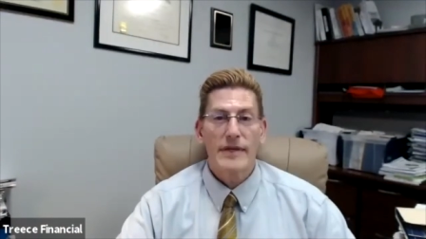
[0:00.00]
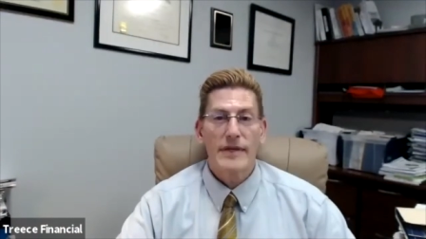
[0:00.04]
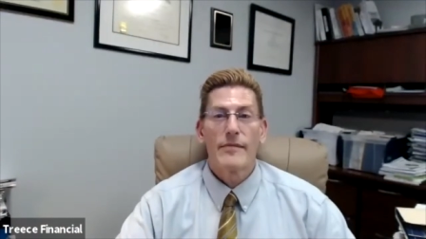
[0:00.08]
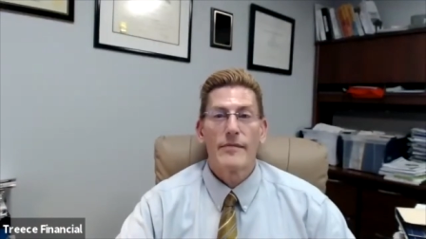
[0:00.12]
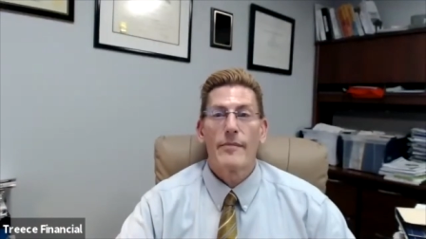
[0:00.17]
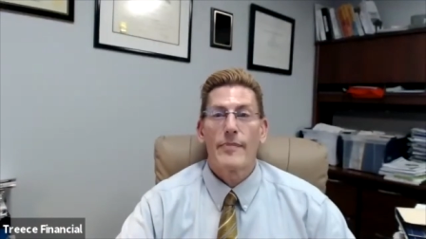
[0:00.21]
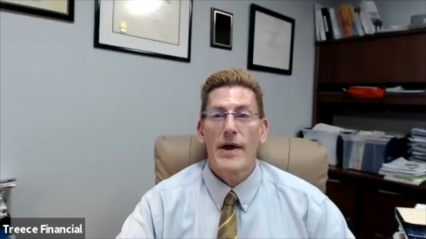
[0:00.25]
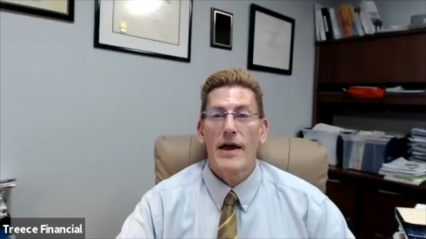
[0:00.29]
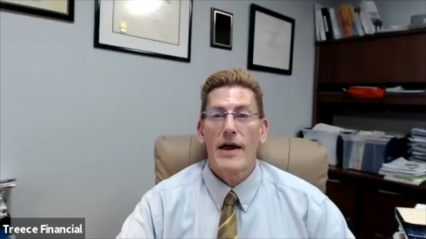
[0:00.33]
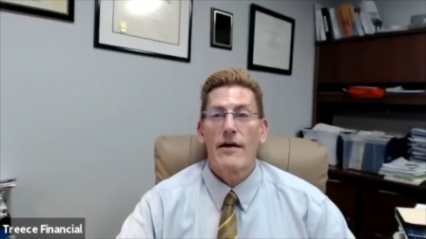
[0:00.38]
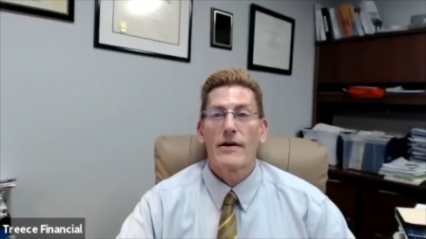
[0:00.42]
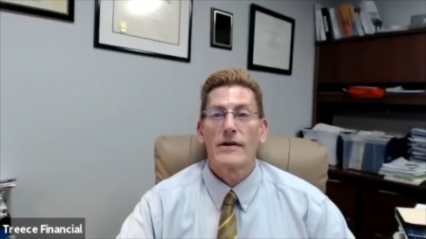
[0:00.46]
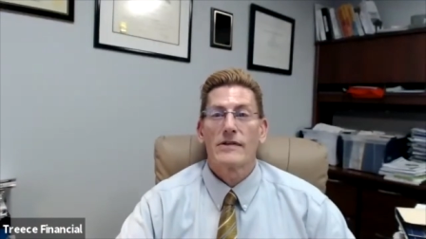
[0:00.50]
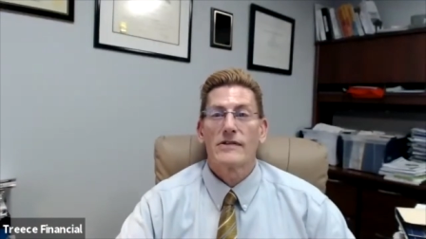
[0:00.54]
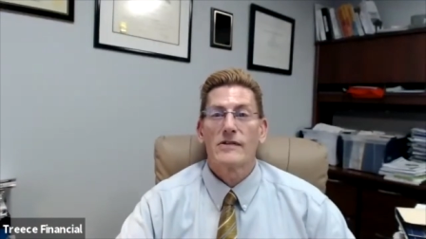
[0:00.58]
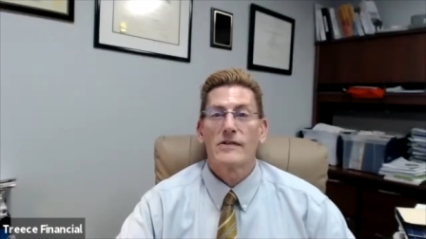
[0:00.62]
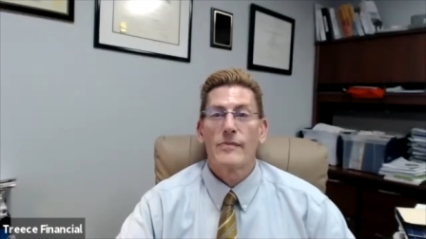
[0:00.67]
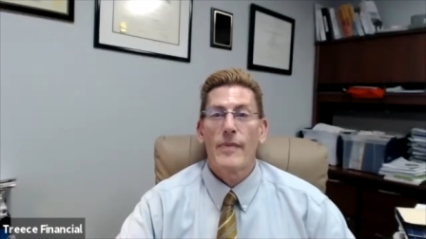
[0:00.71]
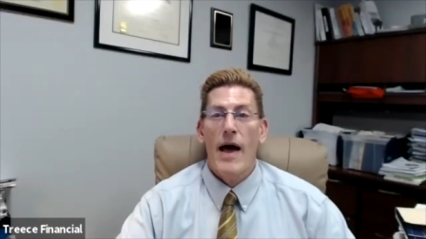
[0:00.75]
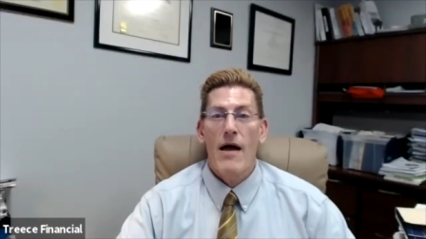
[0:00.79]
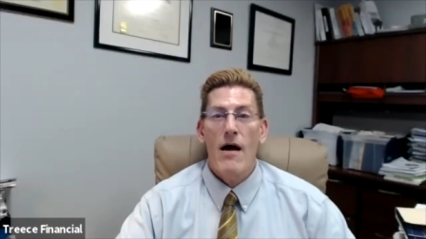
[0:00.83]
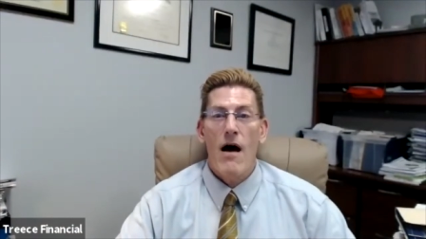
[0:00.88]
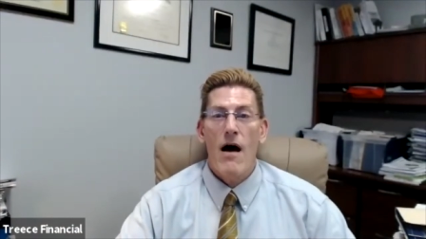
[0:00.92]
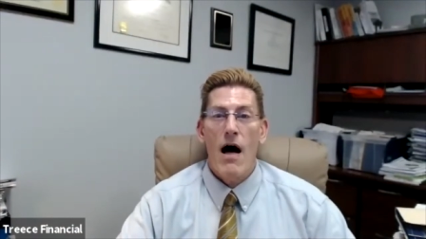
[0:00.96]
embarrassed
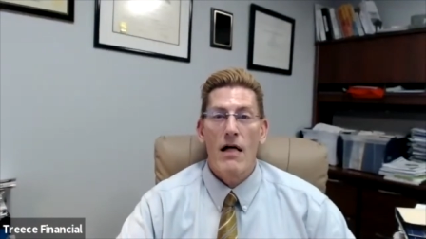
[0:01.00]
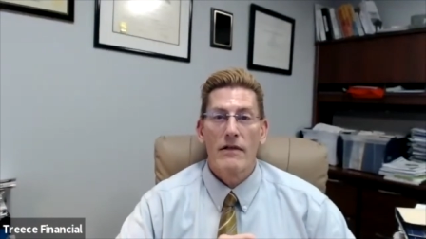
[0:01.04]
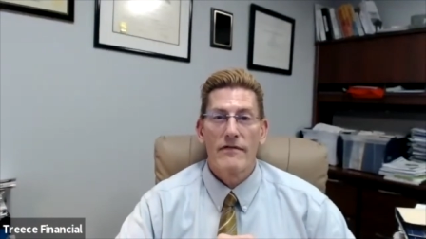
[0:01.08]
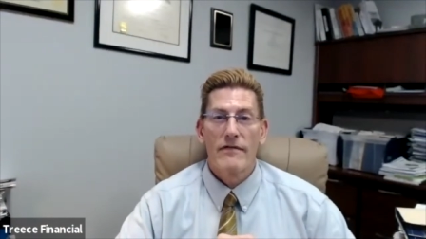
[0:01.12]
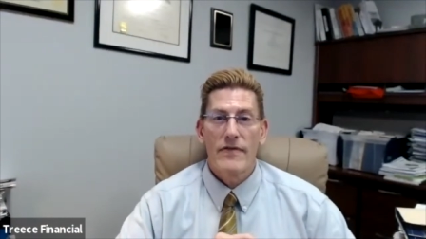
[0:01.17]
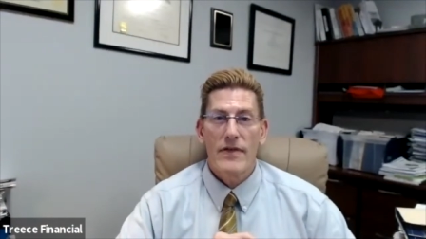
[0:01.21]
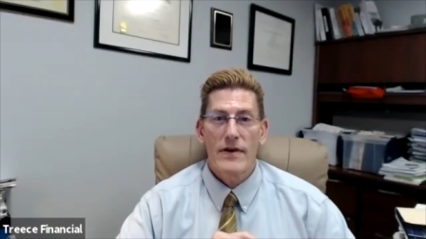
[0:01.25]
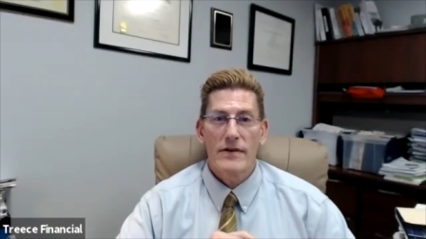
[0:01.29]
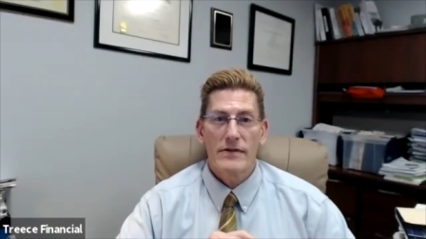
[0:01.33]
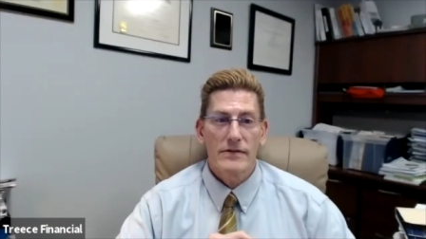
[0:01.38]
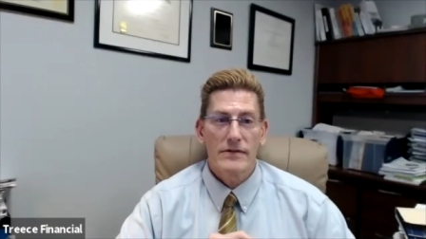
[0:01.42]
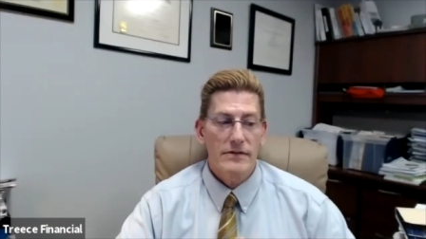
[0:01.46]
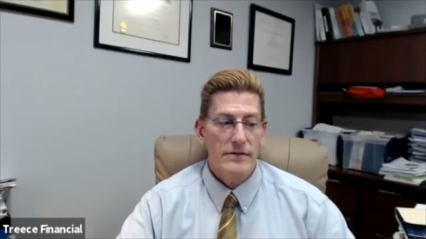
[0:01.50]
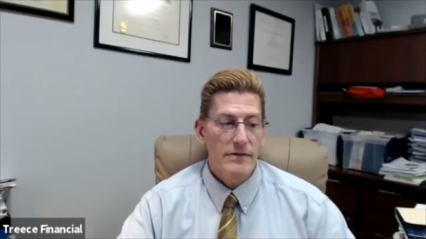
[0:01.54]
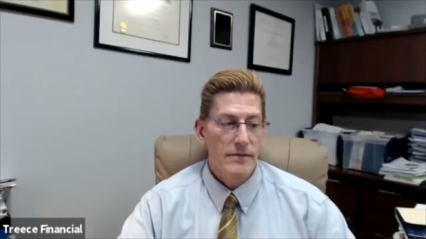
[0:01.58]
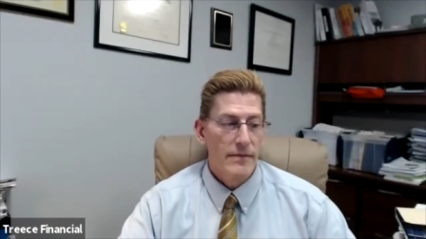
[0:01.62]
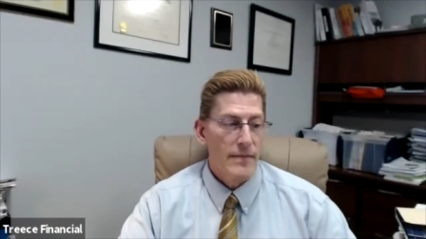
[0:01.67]
by all of this.